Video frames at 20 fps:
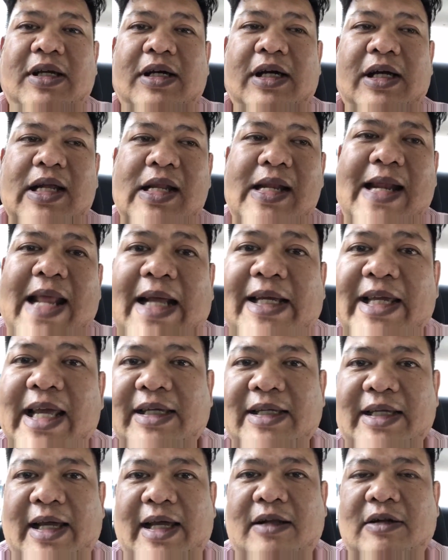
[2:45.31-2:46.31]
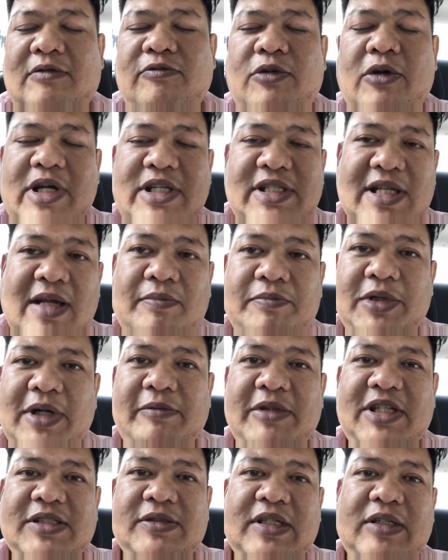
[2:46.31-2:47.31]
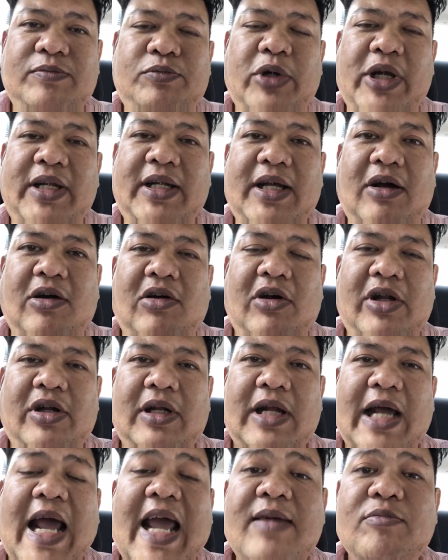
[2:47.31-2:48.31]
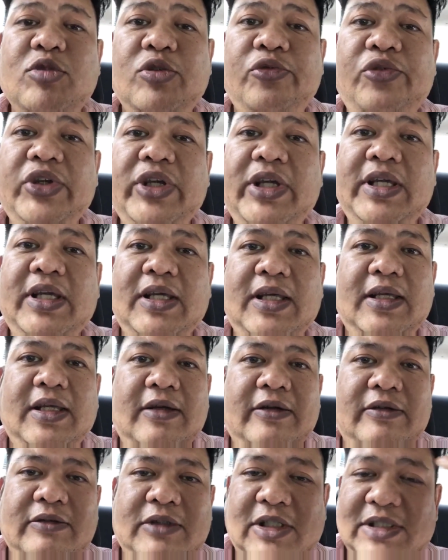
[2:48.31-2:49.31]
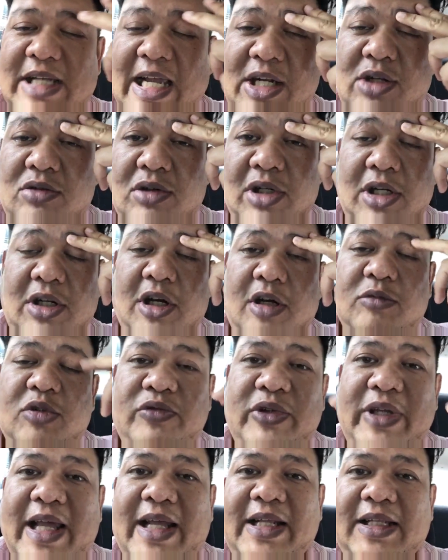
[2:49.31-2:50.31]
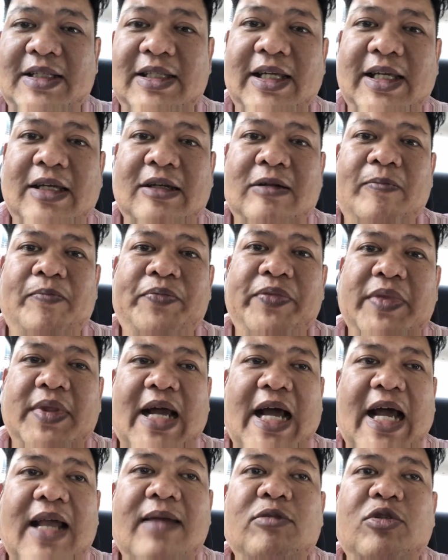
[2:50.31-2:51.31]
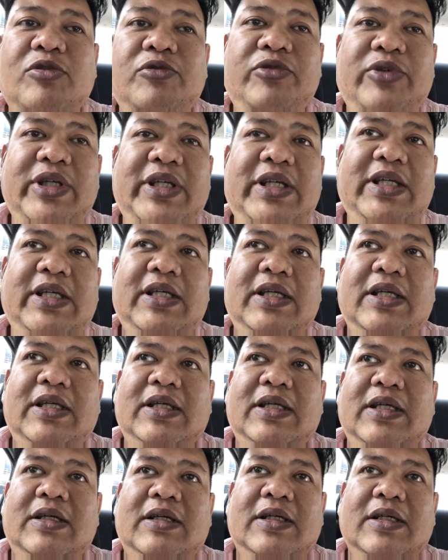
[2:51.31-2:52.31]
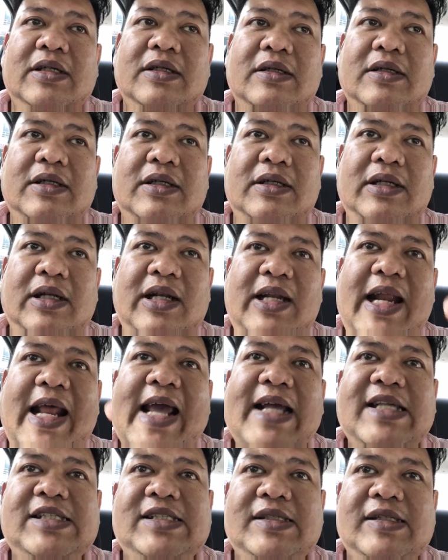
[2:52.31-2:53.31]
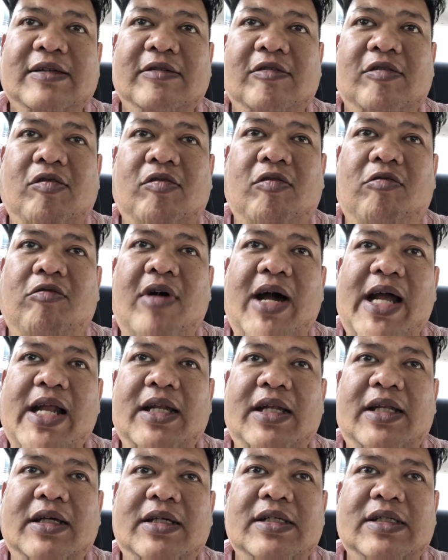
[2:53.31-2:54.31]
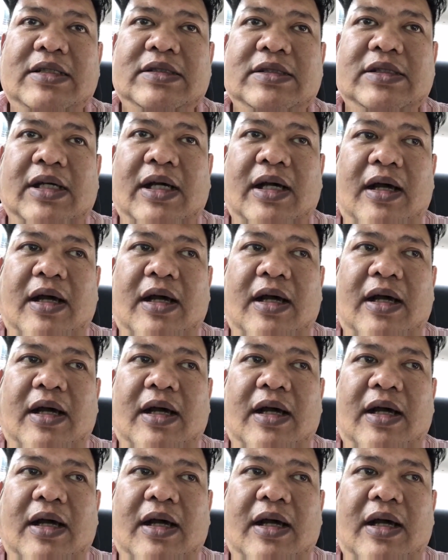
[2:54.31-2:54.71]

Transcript: are lacking yet. For example, I'm just going to point out on iMovie, because I do a lot of movie editing. iMovie lacks what the